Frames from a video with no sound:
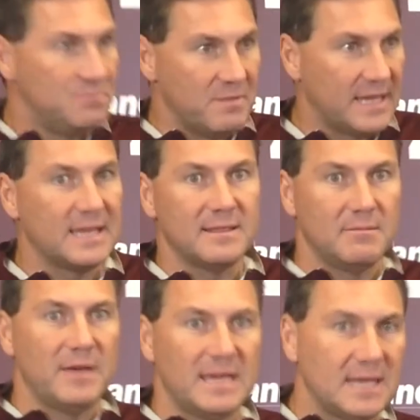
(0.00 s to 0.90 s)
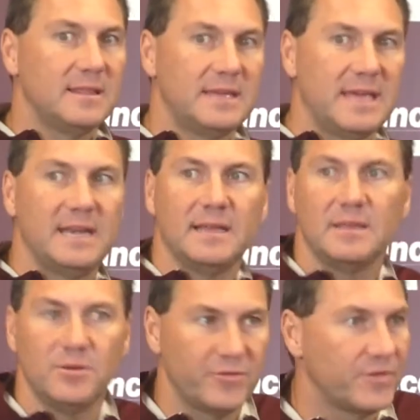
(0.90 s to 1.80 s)
making making the
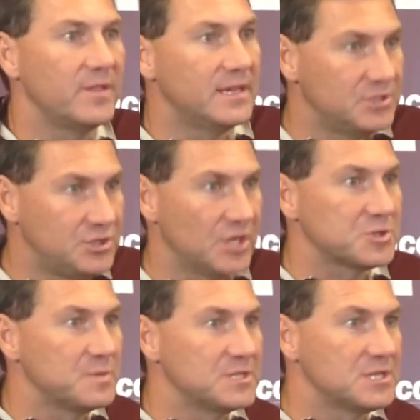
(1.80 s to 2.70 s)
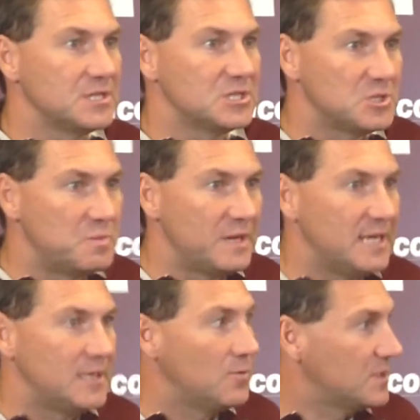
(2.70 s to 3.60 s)
getting used to the adjustments and the
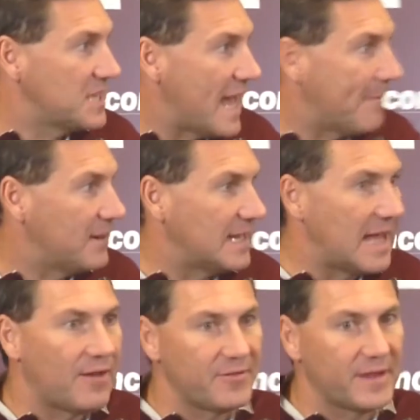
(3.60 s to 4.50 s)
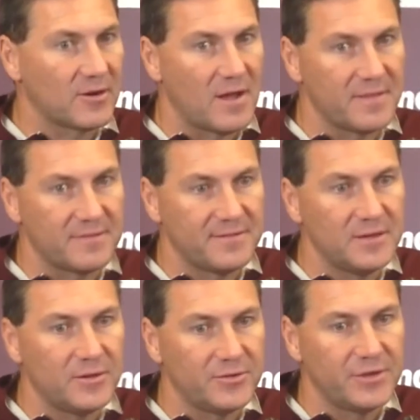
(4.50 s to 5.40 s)
speed and what's happening out there on the
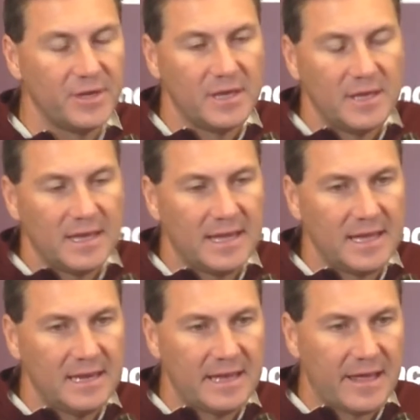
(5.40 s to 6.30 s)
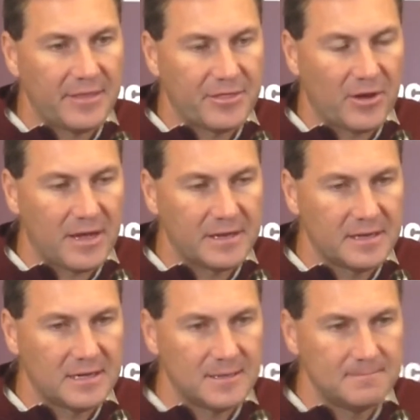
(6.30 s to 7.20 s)
field. And I thought
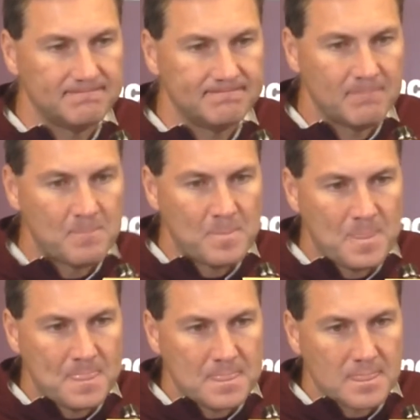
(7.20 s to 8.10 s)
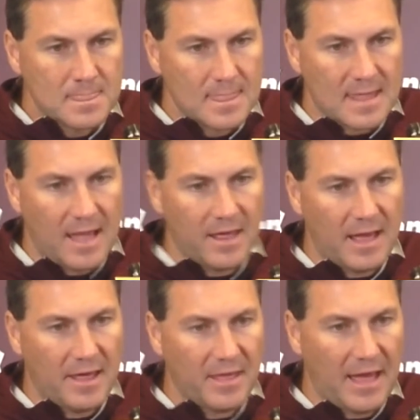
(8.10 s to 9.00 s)
um, I,
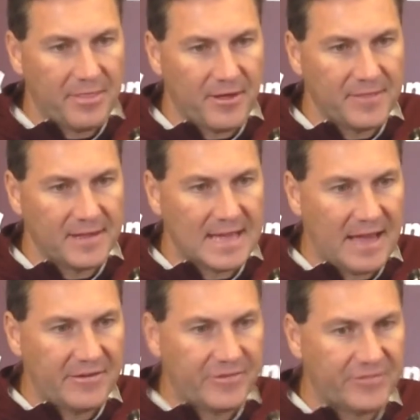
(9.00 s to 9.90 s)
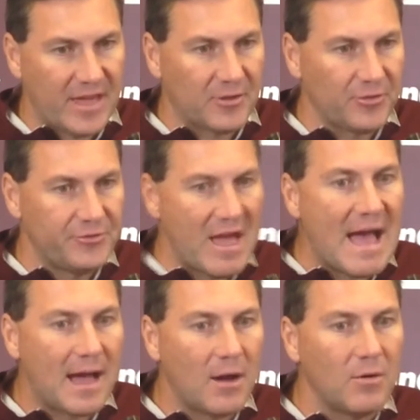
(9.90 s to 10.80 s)
I, I, thought the guys settled
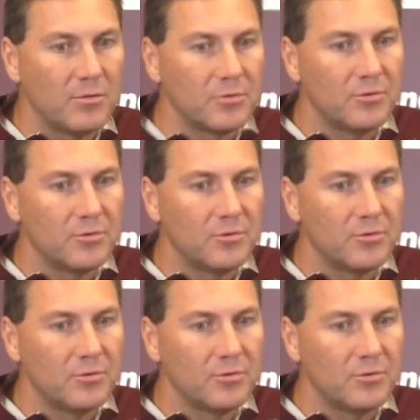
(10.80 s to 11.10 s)
down